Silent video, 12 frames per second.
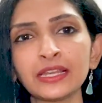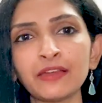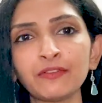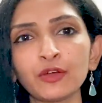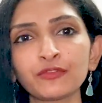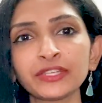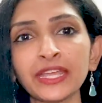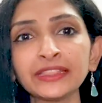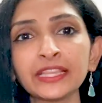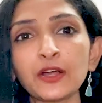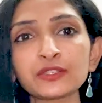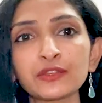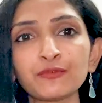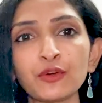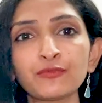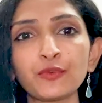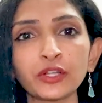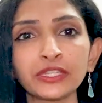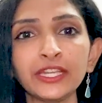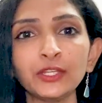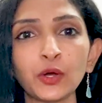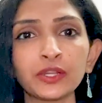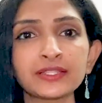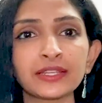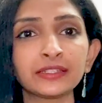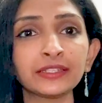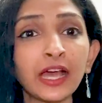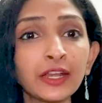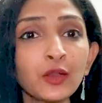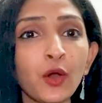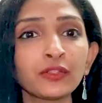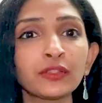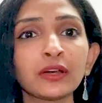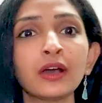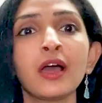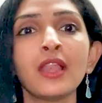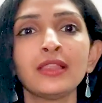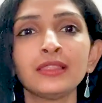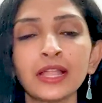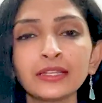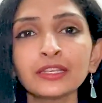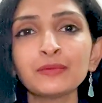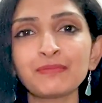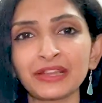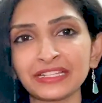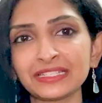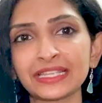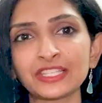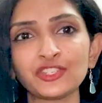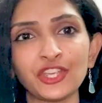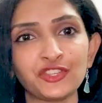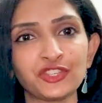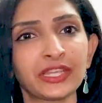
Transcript: a level of $10,440 a ton on the London Metals Exchange.